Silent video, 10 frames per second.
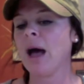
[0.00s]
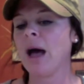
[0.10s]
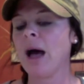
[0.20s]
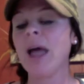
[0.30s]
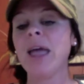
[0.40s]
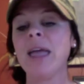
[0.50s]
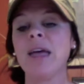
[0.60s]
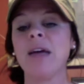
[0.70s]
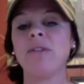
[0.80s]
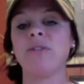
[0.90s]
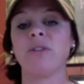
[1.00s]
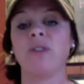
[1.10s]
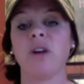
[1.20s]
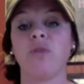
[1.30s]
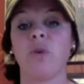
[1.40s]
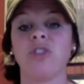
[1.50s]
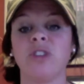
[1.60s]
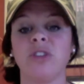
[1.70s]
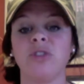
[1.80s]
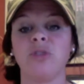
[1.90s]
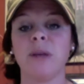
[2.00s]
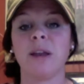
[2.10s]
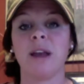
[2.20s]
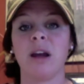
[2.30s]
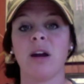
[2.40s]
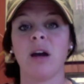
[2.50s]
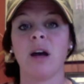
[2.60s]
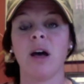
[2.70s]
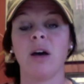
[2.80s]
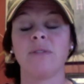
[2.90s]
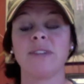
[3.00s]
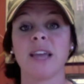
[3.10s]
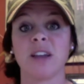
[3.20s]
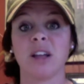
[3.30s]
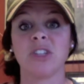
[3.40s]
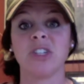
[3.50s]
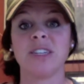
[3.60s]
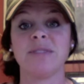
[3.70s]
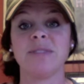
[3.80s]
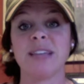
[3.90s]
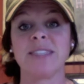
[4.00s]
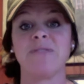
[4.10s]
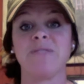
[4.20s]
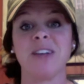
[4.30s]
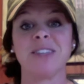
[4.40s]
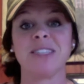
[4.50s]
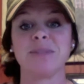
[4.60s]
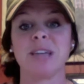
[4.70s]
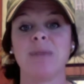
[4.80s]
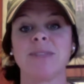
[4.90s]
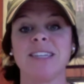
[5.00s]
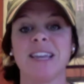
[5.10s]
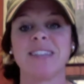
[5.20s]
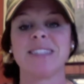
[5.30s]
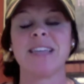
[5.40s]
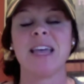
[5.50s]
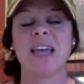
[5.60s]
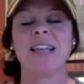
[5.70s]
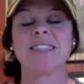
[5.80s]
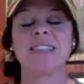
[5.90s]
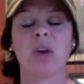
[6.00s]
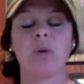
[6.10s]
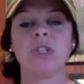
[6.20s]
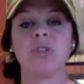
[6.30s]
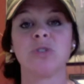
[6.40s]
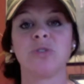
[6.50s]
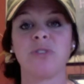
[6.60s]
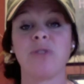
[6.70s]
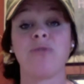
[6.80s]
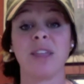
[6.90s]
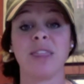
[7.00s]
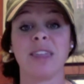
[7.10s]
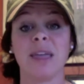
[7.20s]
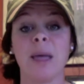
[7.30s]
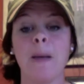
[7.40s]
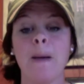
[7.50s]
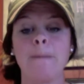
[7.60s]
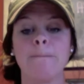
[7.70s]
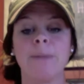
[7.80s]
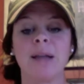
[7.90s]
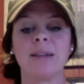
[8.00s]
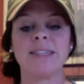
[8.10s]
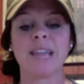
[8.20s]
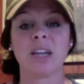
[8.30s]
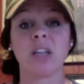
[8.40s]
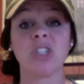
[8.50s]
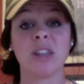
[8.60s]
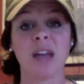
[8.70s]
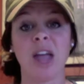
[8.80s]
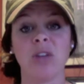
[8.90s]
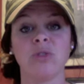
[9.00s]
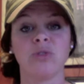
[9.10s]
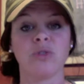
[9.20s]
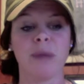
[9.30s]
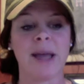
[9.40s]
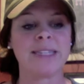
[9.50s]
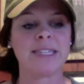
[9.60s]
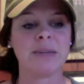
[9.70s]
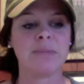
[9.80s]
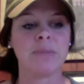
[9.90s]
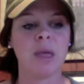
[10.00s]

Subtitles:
I feel very fortunate to be in an era of technology. Yes, it fails sometimes, and yes, it's not always user friendly, but the technology that I use for my team